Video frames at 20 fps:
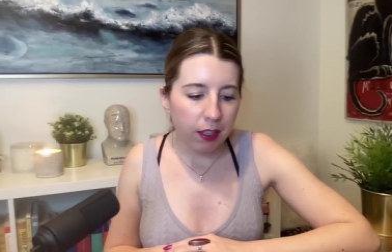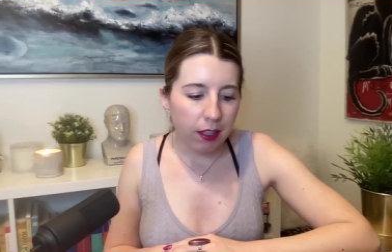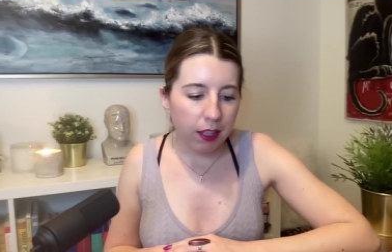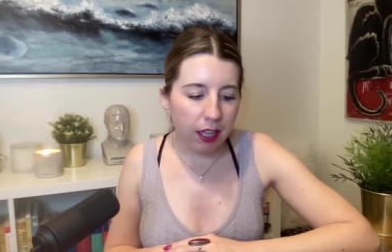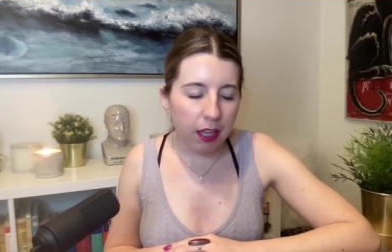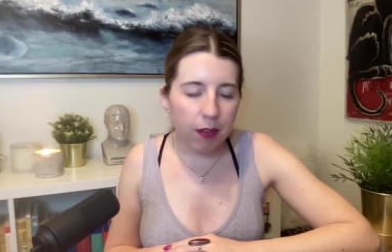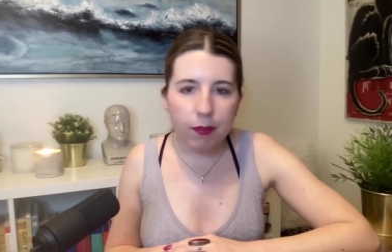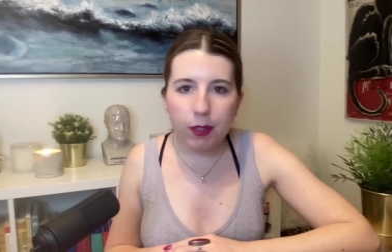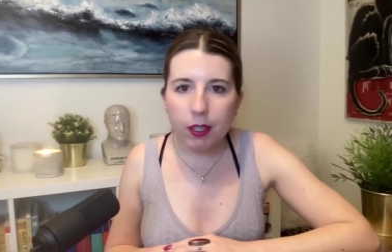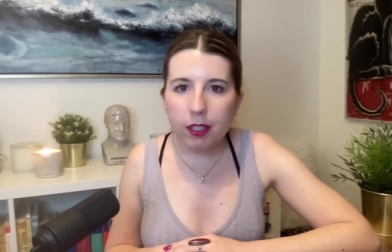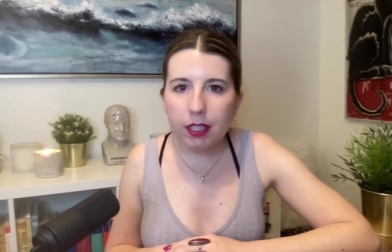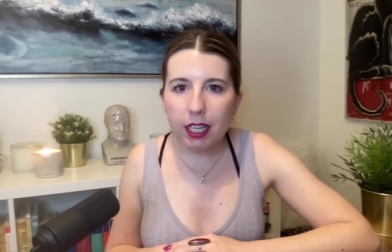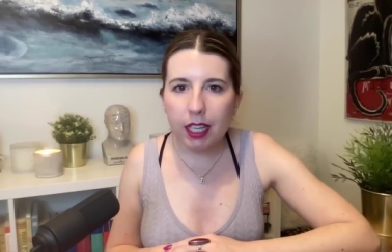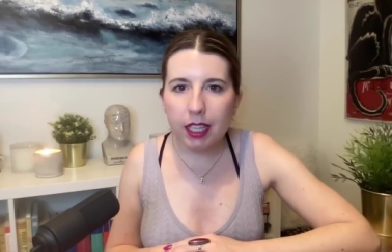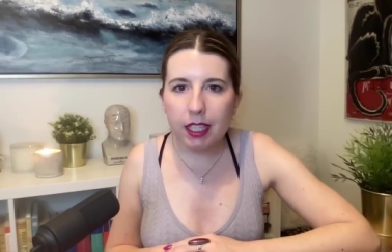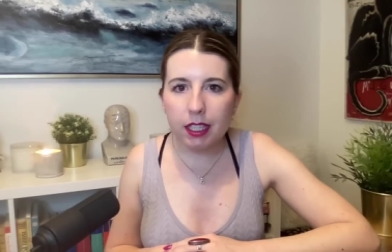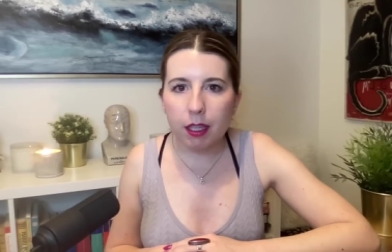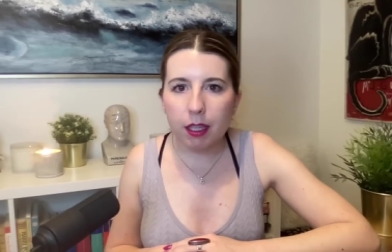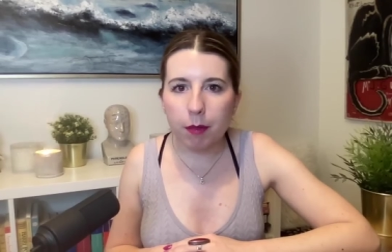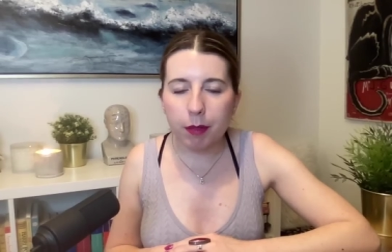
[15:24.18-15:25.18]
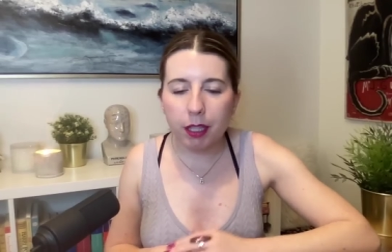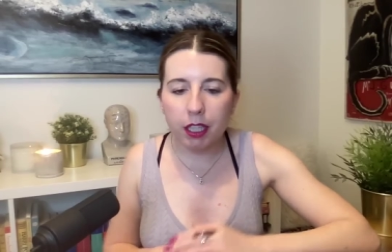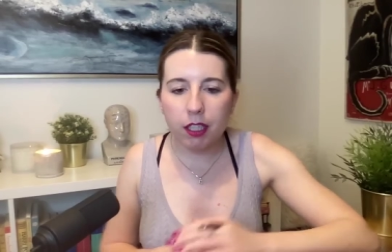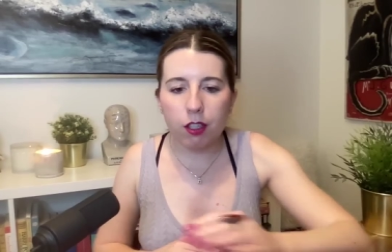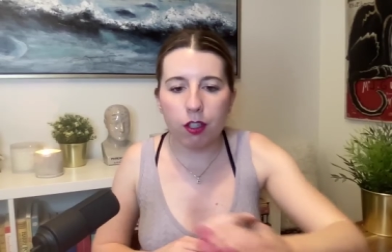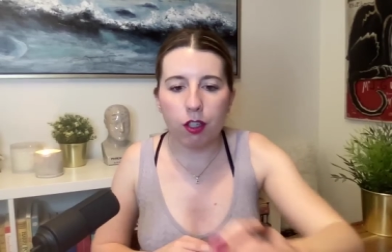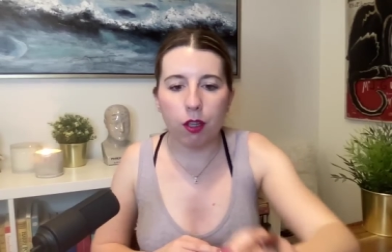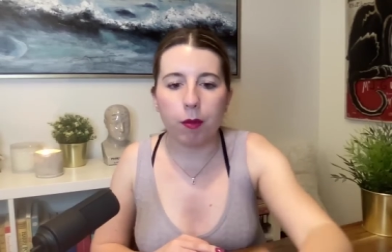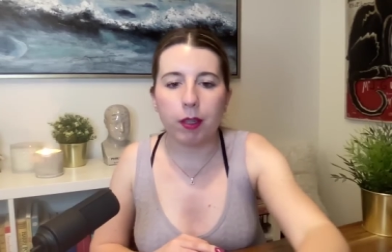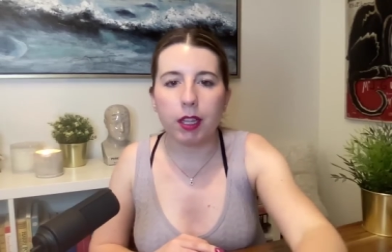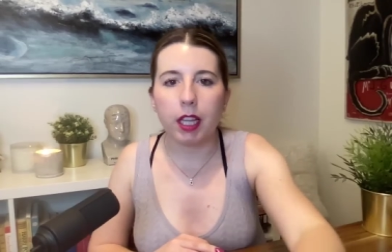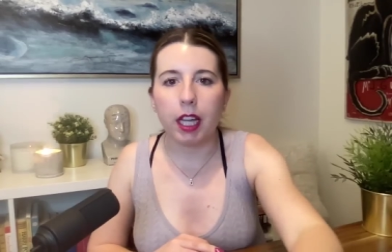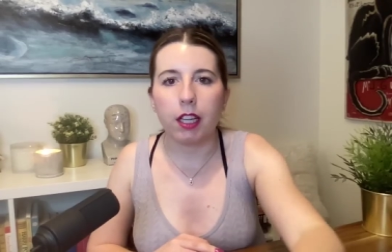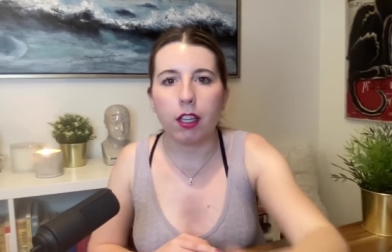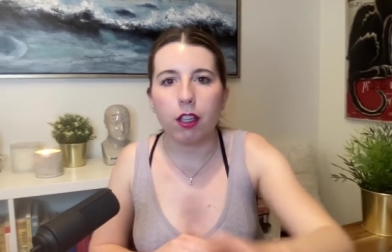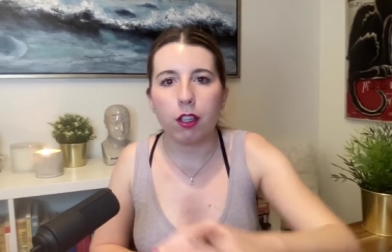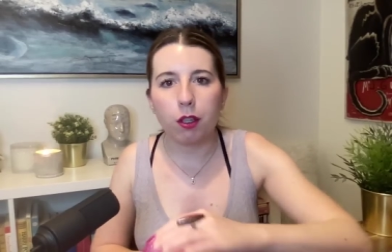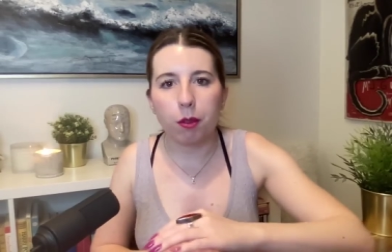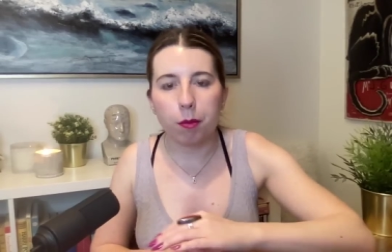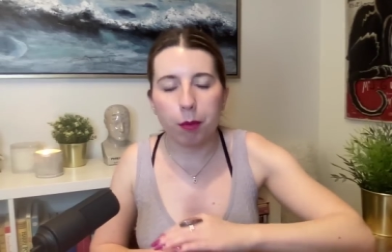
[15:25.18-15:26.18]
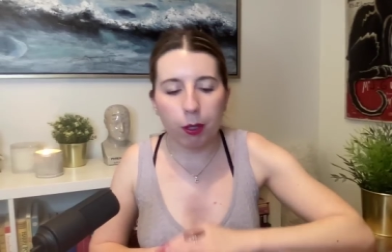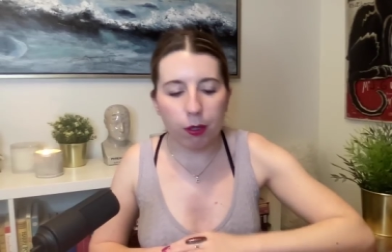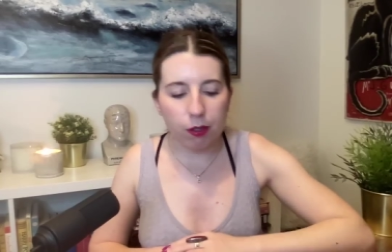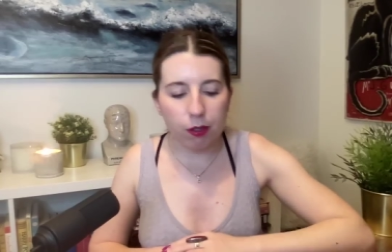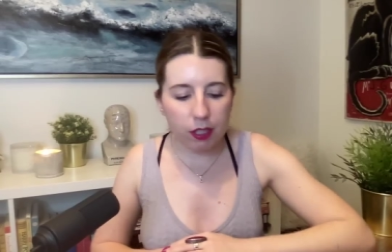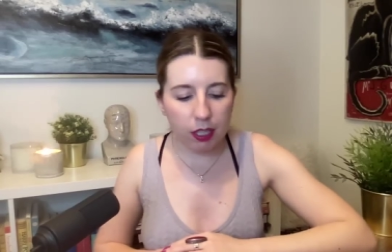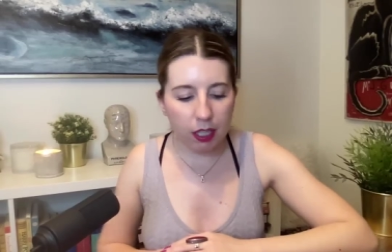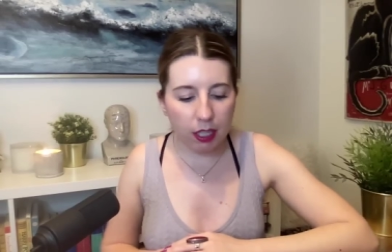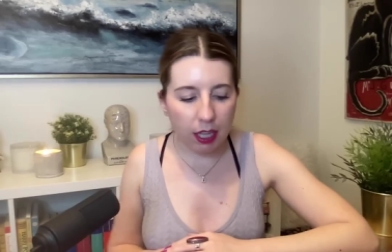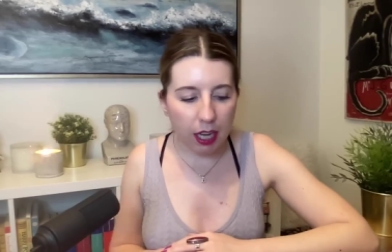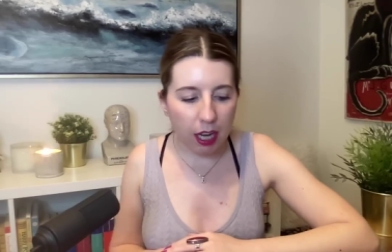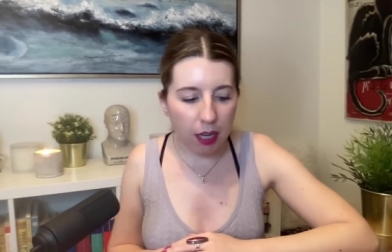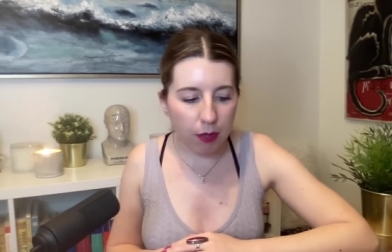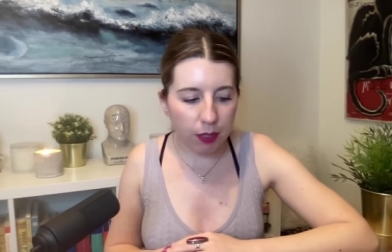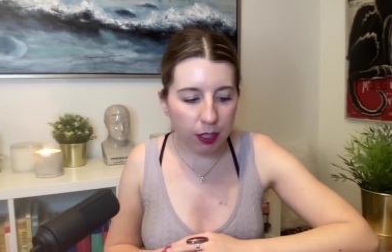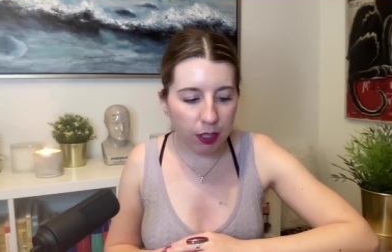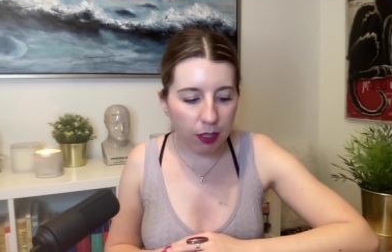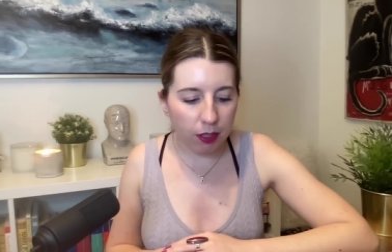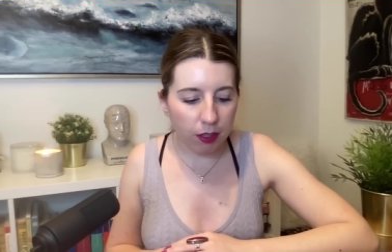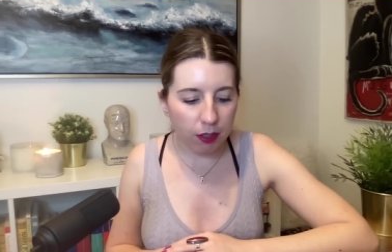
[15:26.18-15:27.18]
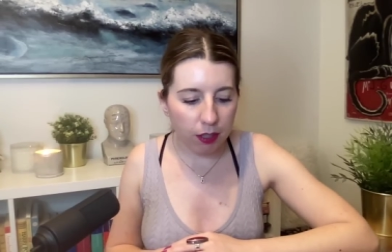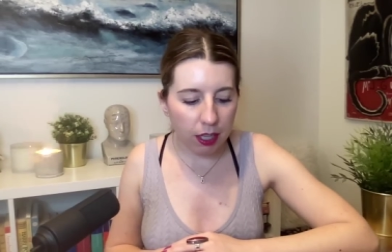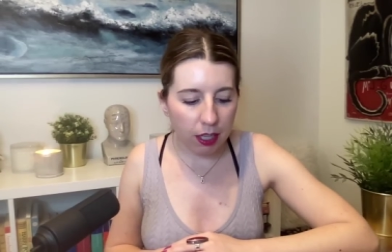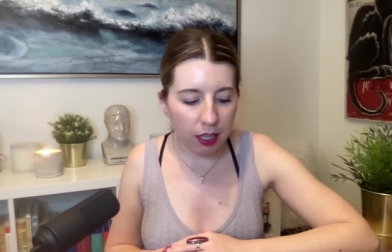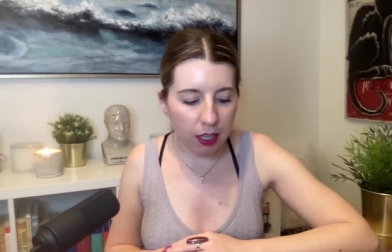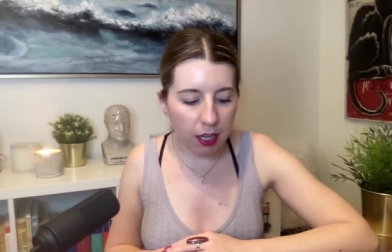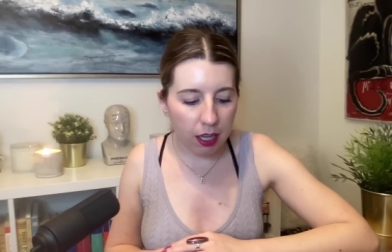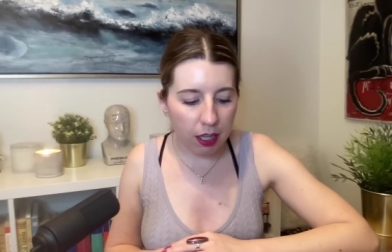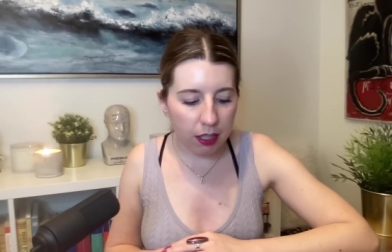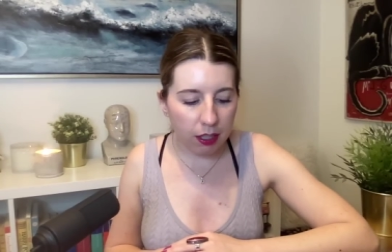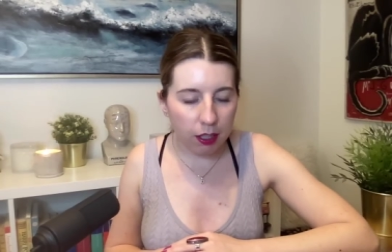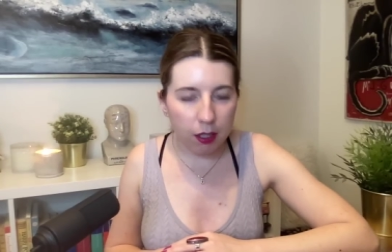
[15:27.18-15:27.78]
it feels like it's something to do with like your person and how they're uh,